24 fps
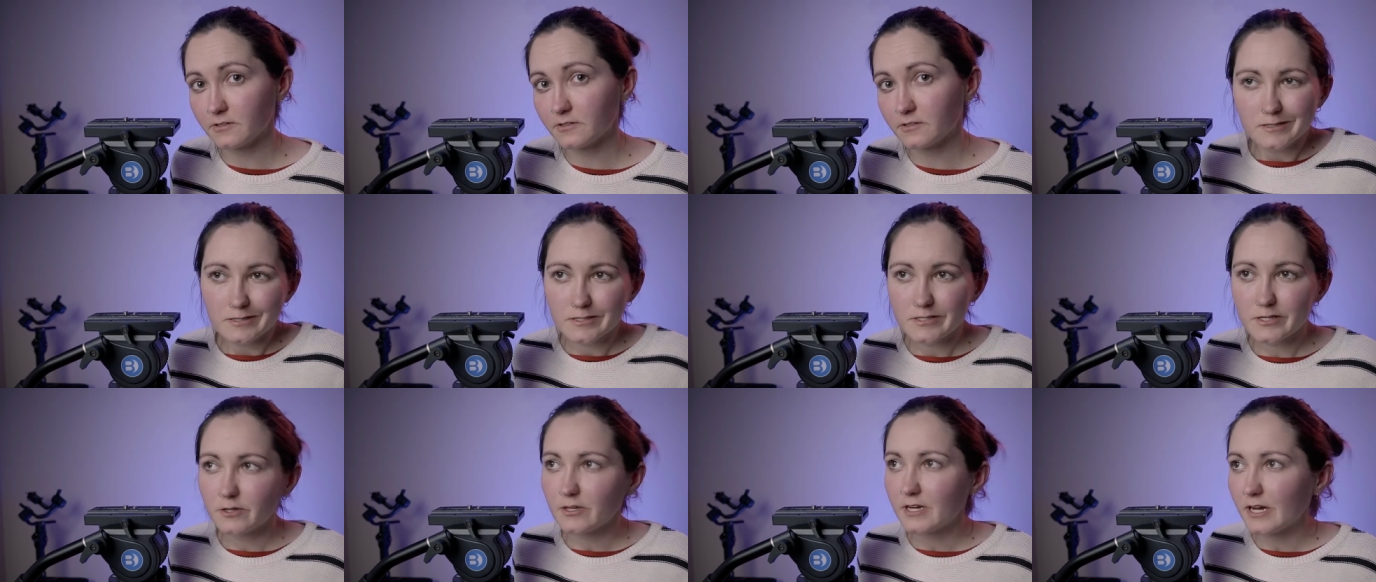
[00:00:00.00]

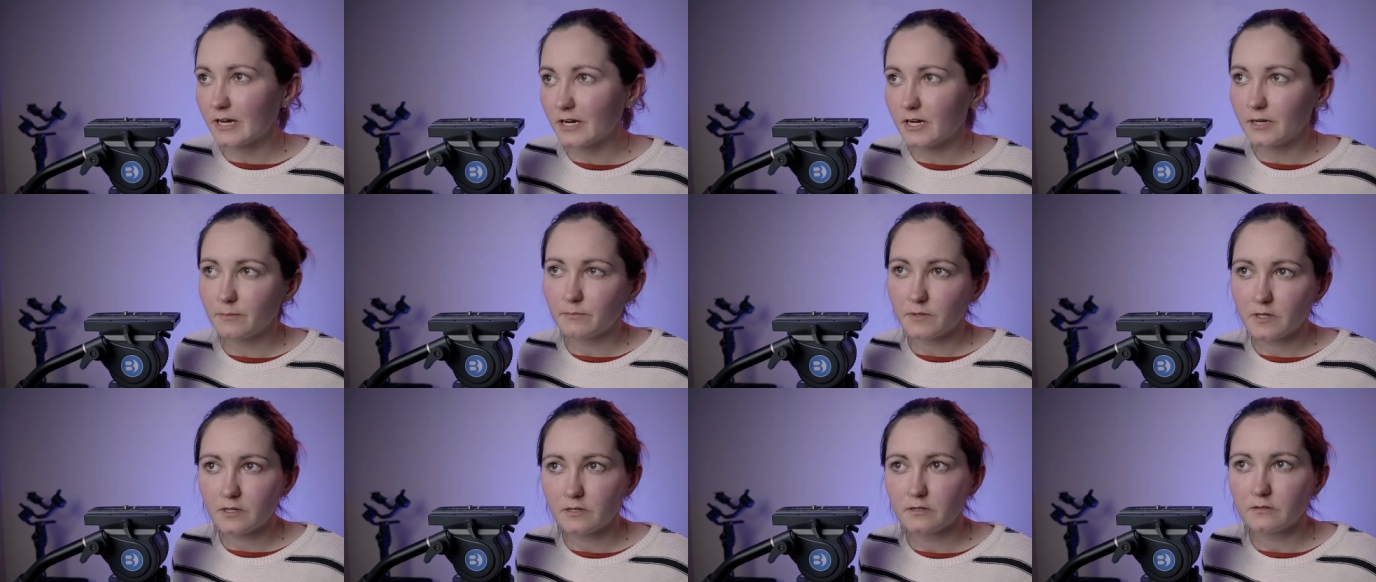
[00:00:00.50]
So yeah, I
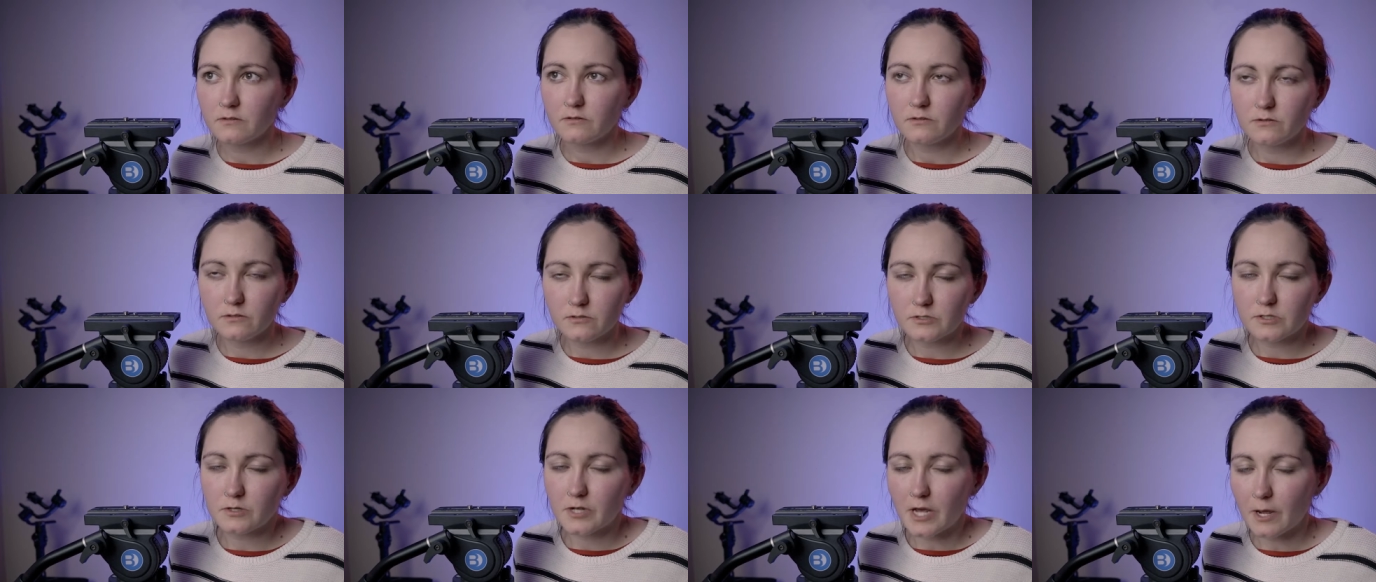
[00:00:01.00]
mean, you
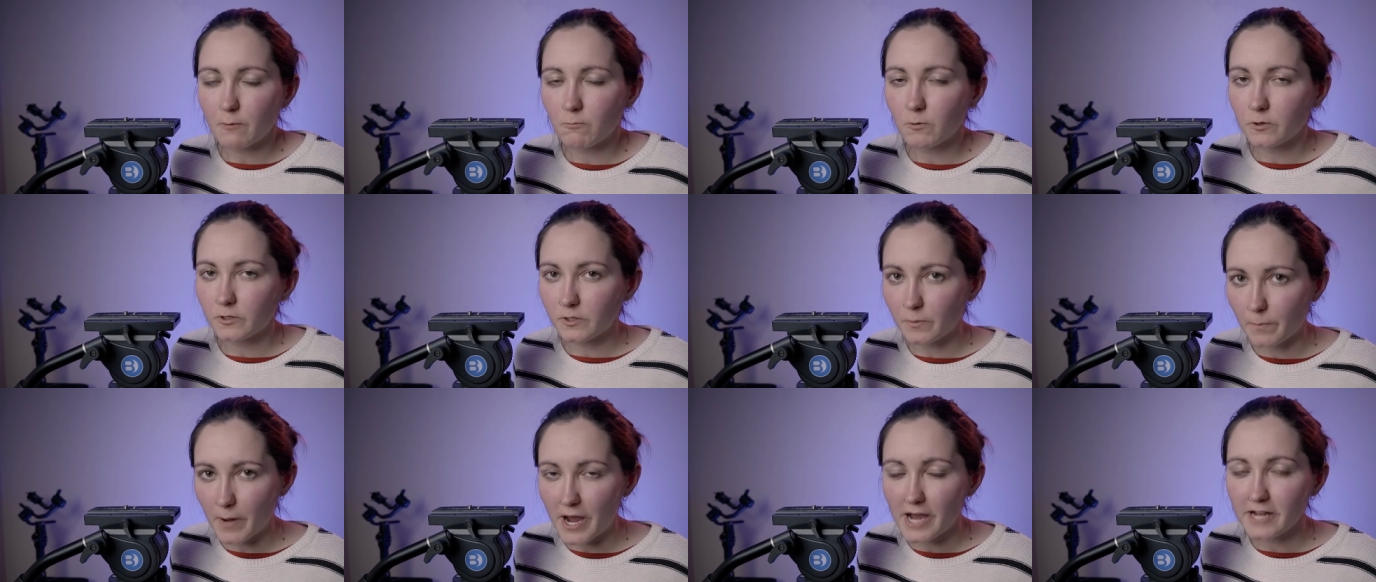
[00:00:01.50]
do get
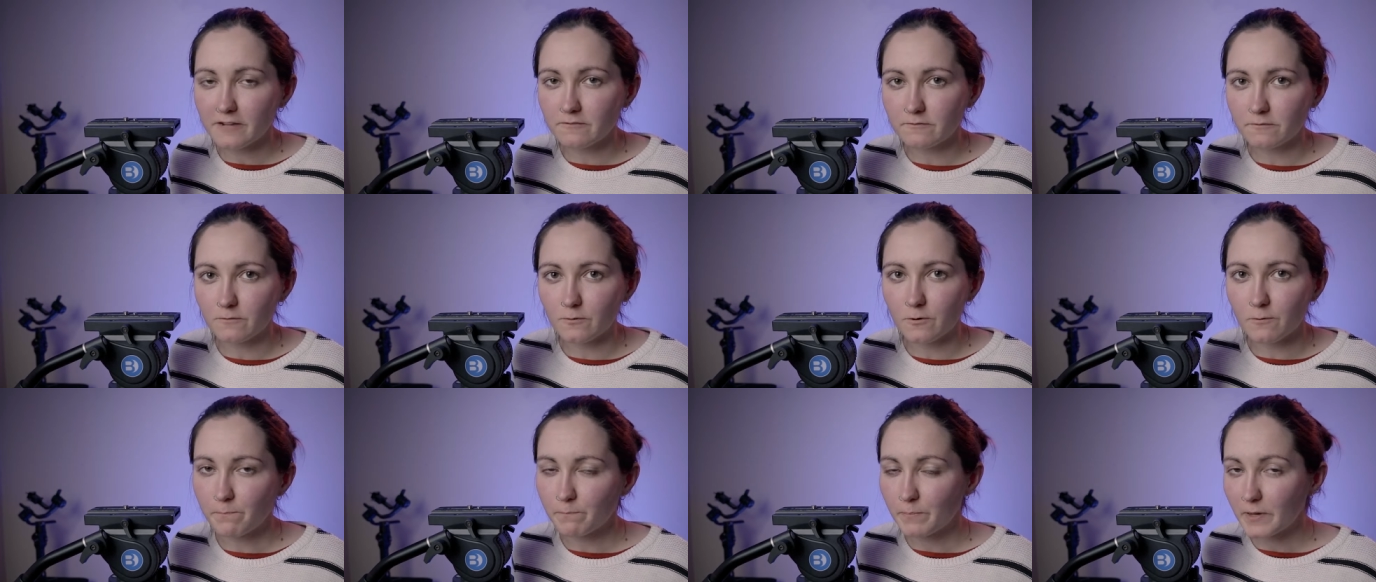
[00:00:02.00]
what you pay
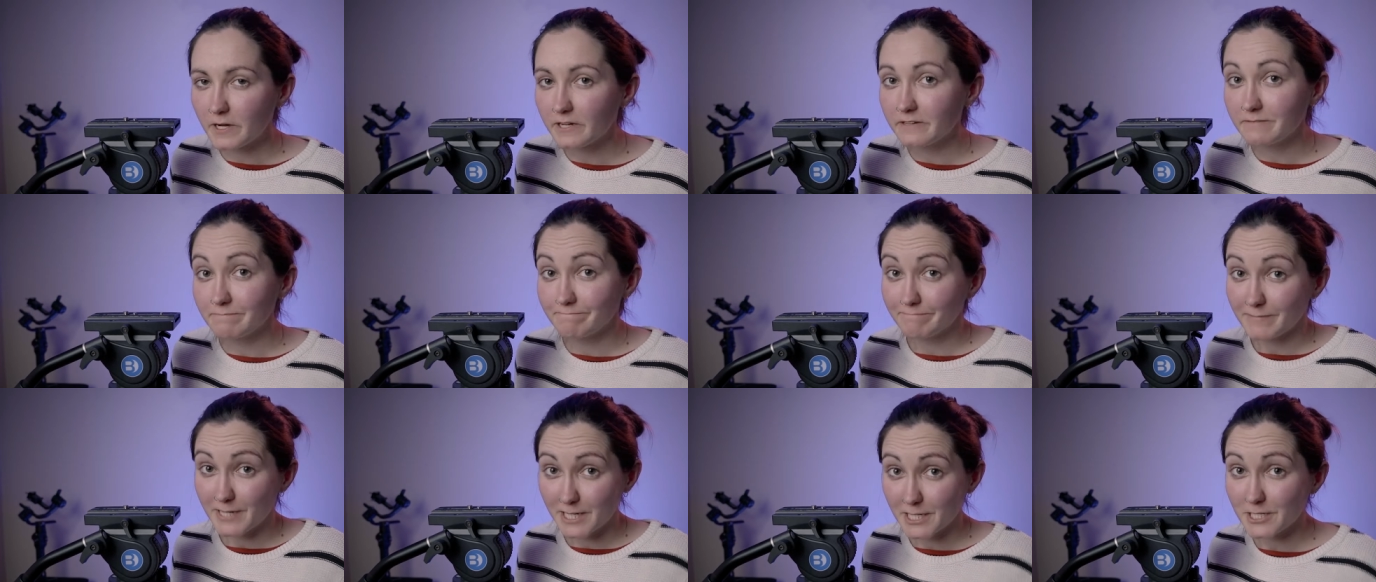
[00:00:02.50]
for,
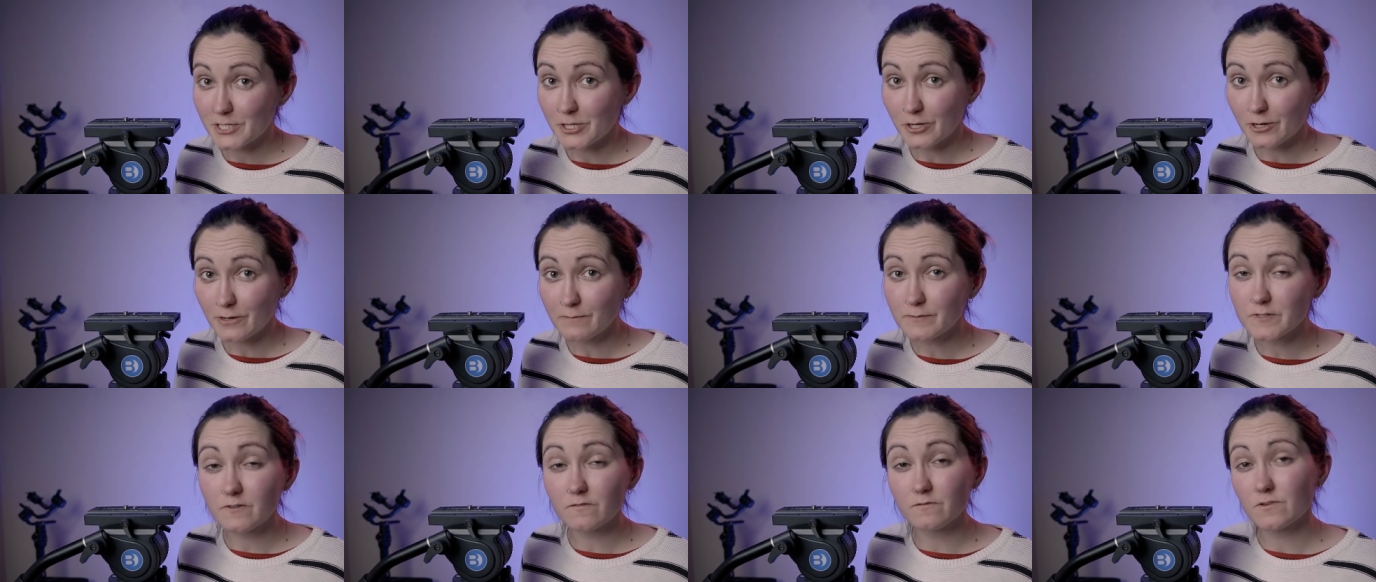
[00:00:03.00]
but in
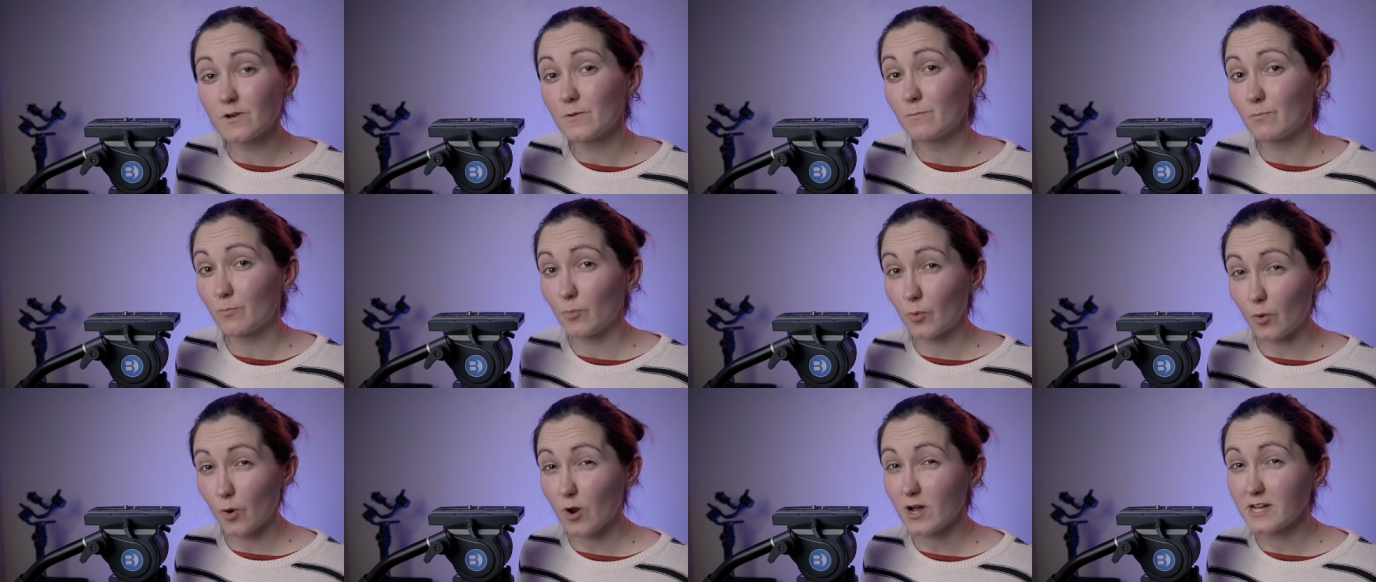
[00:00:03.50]
terms of
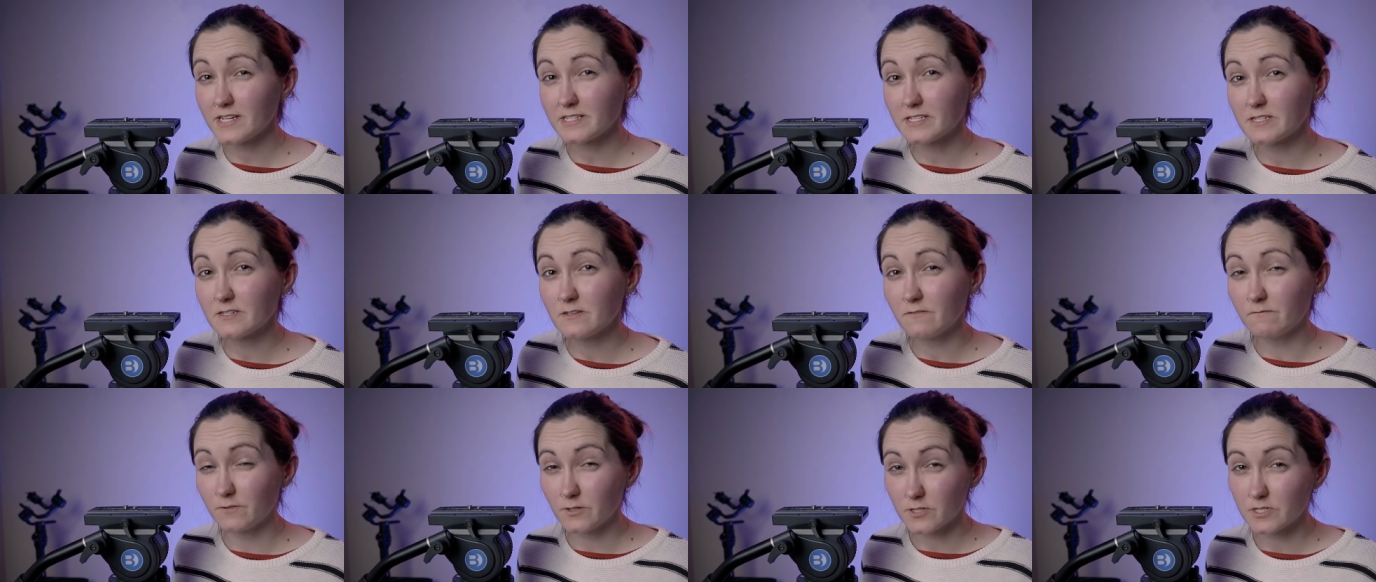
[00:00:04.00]
price
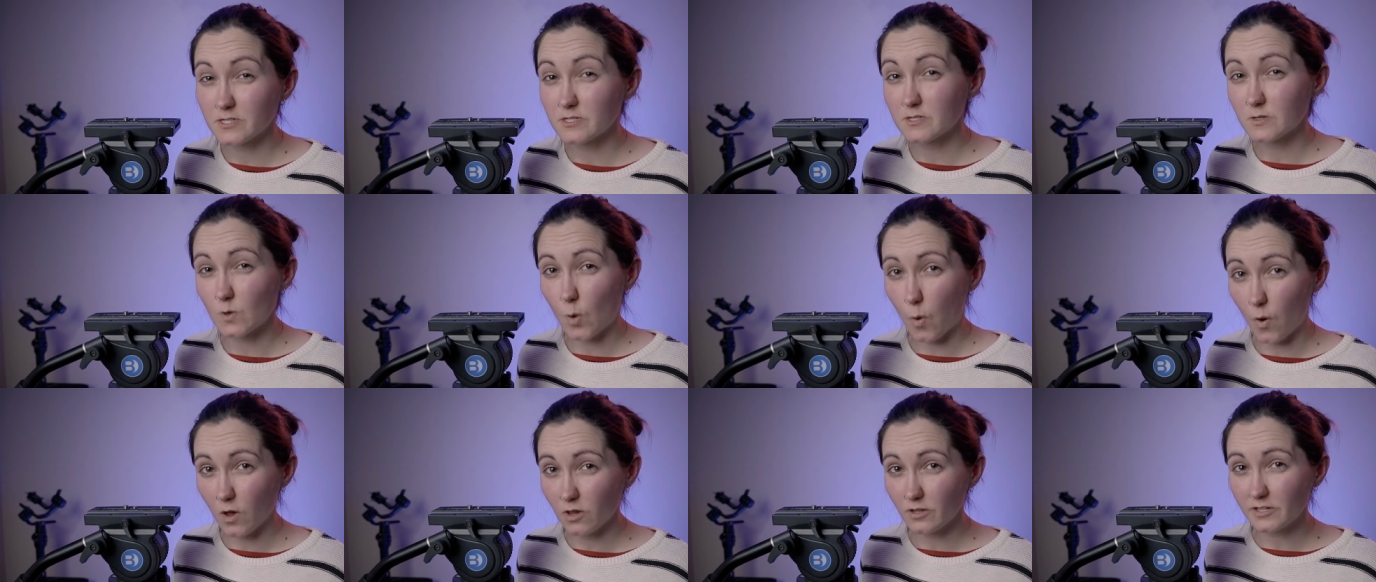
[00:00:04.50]
versus
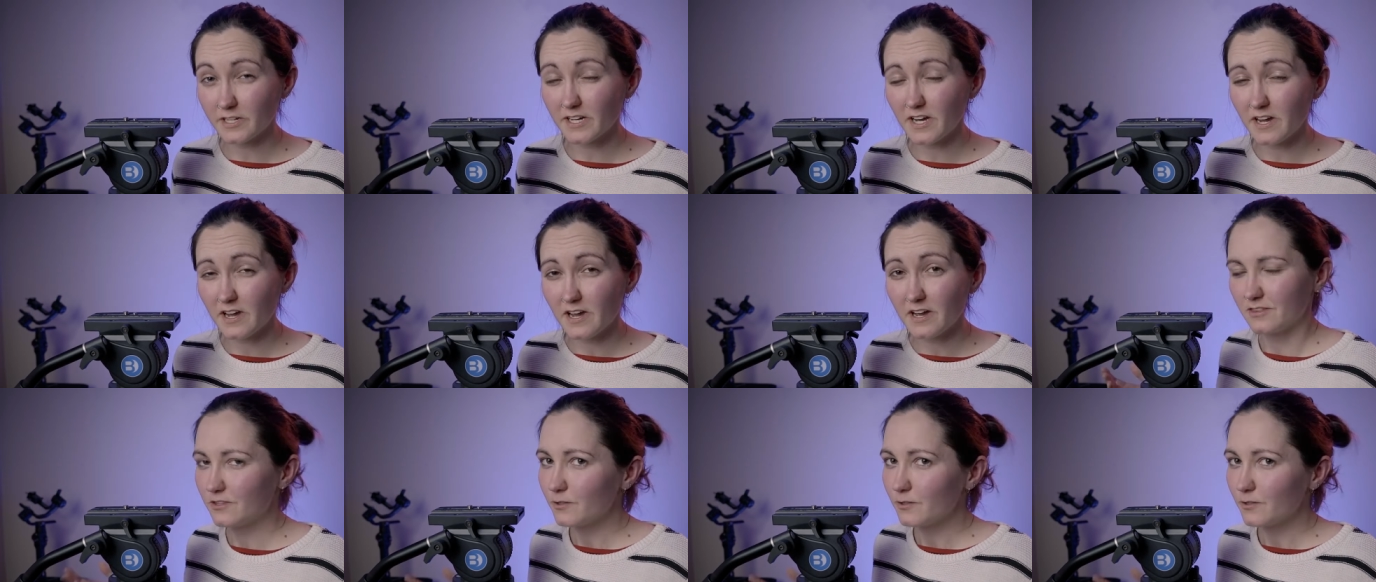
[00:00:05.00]
quality,